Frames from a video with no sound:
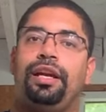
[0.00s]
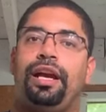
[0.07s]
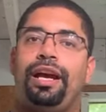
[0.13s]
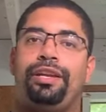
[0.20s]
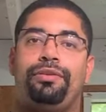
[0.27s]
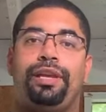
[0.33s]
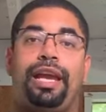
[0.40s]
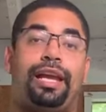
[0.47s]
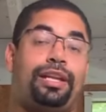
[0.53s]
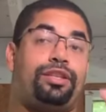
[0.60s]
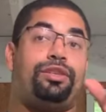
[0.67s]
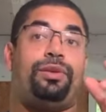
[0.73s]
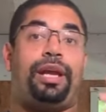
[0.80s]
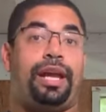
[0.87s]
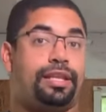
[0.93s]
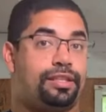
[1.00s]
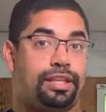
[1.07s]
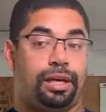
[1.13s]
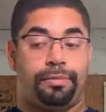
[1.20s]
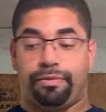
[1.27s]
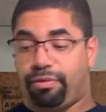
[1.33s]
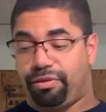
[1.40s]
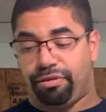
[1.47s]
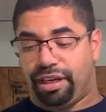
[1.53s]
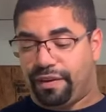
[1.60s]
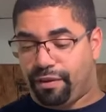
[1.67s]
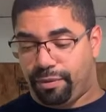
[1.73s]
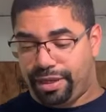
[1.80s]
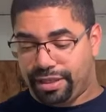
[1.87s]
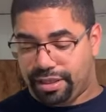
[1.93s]
and you can't get two hands up for whatever
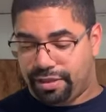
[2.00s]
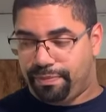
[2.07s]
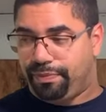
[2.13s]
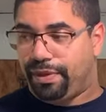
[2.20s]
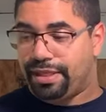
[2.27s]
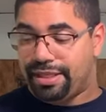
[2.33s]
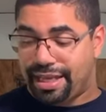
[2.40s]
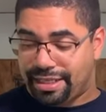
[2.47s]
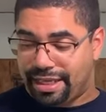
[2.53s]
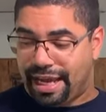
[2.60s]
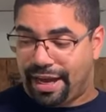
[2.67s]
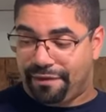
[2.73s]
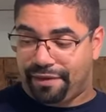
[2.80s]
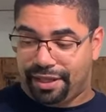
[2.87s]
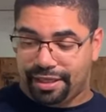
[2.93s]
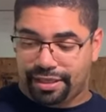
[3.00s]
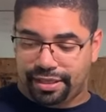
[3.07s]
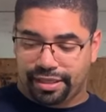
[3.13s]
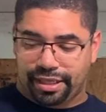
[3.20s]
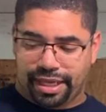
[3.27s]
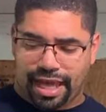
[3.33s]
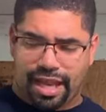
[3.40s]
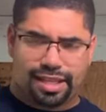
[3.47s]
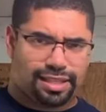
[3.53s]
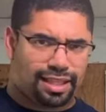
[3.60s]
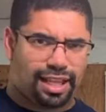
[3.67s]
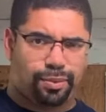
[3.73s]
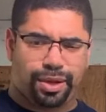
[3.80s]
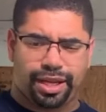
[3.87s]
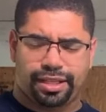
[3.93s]
reason. It's nice to have this, and it's
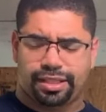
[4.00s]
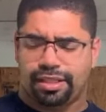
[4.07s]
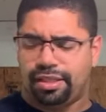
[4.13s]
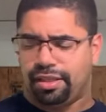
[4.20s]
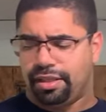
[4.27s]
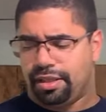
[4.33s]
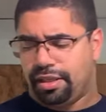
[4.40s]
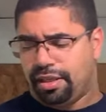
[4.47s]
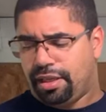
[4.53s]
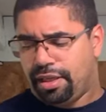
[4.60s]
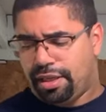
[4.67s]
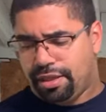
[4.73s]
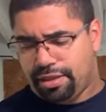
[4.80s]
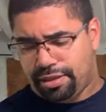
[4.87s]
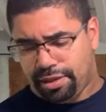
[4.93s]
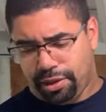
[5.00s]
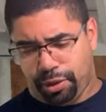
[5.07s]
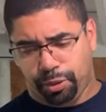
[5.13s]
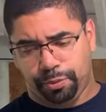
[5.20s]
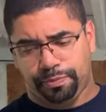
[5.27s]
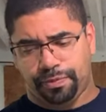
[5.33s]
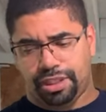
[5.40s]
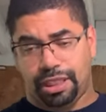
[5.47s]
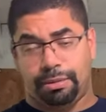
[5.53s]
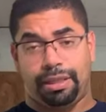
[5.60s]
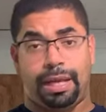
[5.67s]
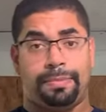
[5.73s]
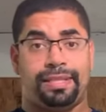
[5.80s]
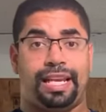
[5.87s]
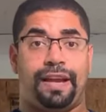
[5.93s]
lightweight. So
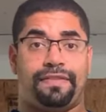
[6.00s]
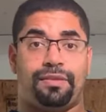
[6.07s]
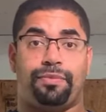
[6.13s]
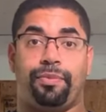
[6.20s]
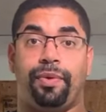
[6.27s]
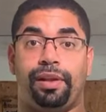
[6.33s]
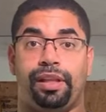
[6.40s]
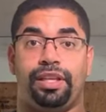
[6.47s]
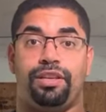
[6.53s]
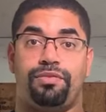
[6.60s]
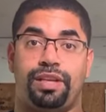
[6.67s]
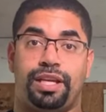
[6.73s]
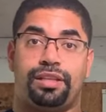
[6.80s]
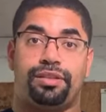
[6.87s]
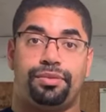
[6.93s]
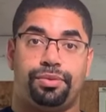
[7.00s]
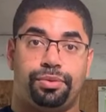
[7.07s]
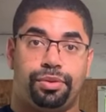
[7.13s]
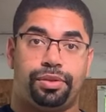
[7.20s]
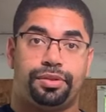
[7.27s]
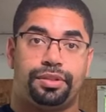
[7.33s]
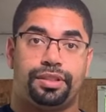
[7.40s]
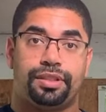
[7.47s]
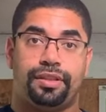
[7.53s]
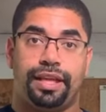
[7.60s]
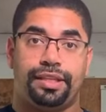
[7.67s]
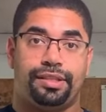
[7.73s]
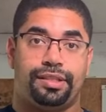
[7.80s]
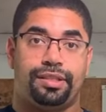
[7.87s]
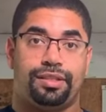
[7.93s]
sometimes they have some really unique tools
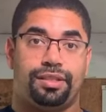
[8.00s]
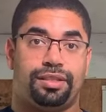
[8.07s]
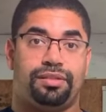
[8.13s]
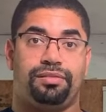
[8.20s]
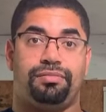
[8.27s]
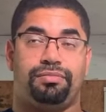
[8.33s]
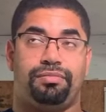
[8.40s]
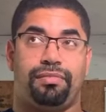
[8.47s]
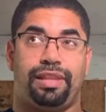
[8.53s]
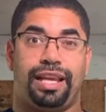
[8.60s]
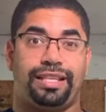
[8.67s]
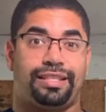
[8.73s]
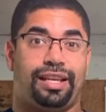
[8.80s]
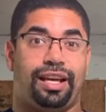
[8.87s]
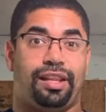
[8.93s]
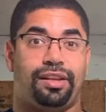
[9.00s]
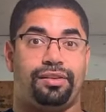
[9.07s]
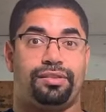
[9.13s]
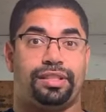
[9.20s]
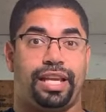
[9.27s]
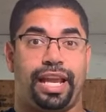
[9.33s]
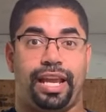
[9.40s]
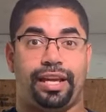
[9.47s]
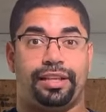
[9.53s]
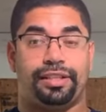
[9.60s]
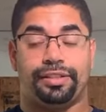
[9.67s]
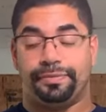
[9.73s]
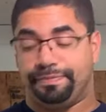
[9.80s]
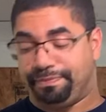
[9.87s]
that just do things that others can't.